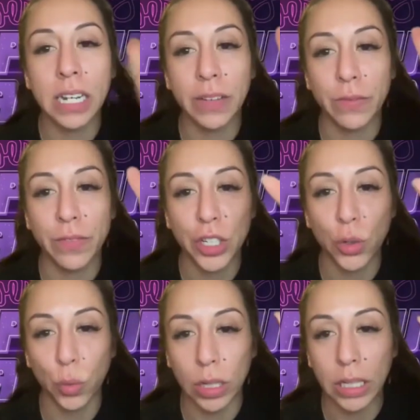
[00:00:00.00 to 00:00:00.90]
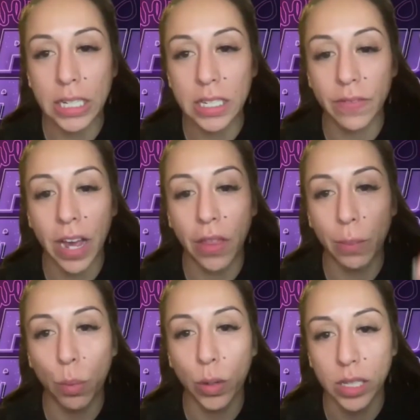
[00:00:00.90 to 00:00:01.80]
an official release of how
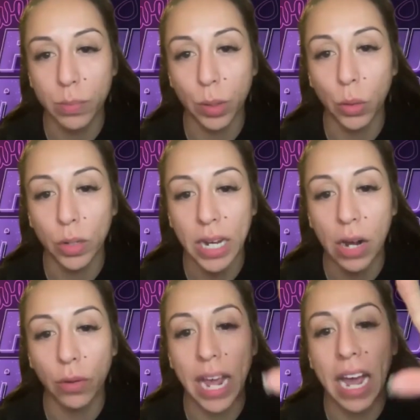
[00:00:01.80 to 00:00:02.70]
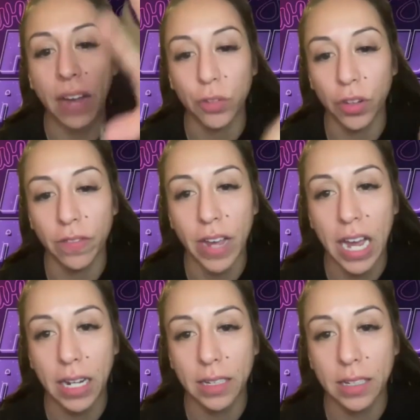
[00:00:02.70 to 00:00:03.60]
the points broke down after the
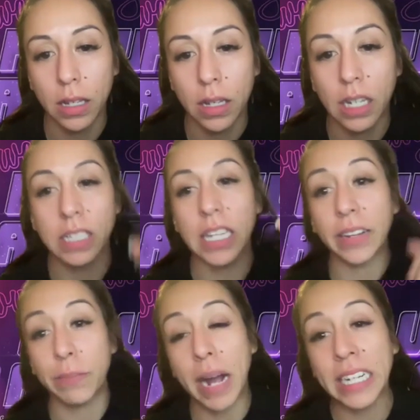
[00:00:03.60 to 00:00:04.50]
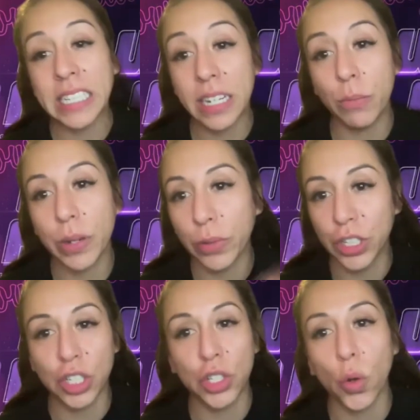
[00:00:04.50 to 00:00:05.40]
fact. Because like my team, we were
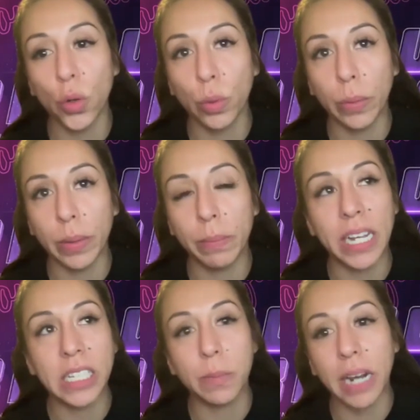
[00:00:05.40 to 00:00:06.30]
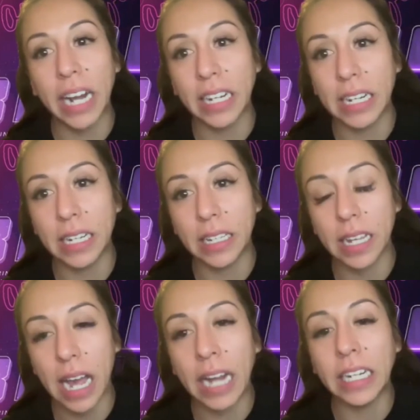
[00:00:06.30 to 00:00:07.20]
just told where we placed, but I
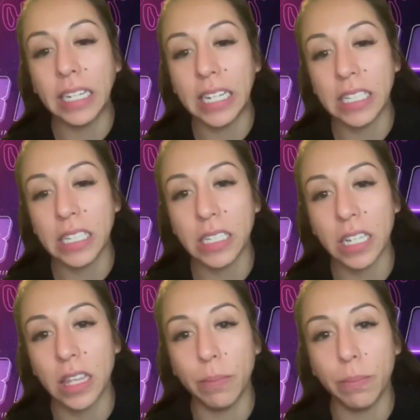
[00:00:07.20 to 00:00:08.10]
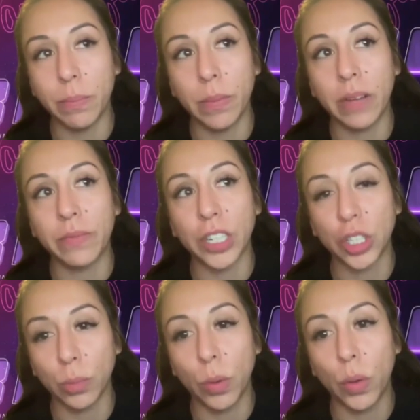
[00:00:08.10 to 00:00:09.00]
didn't get to see the
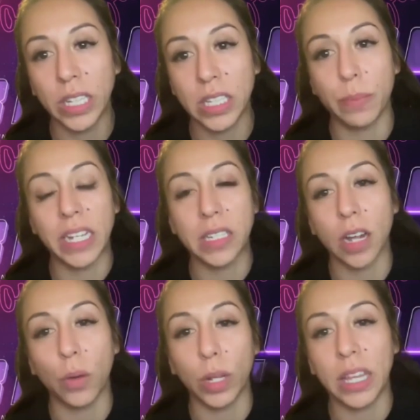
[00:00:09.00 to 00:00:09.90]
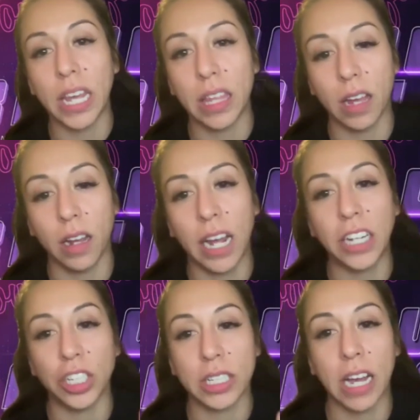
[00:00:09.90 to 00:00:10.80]
official points based on what they thought.
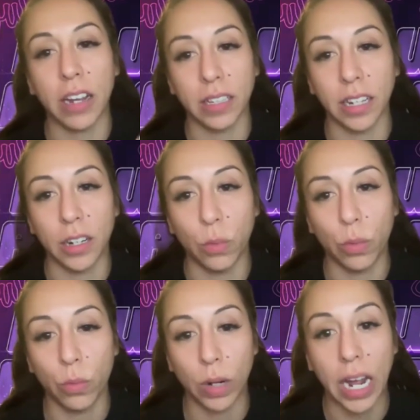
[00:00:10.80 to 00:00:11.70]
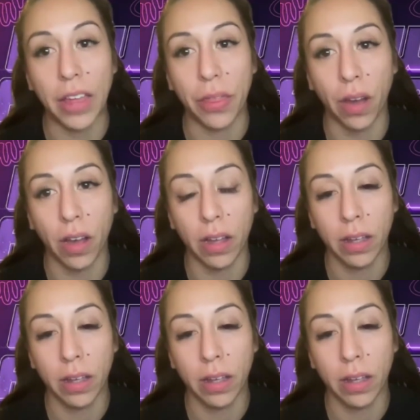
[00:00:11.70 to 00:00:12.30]
I just calculated what I thought.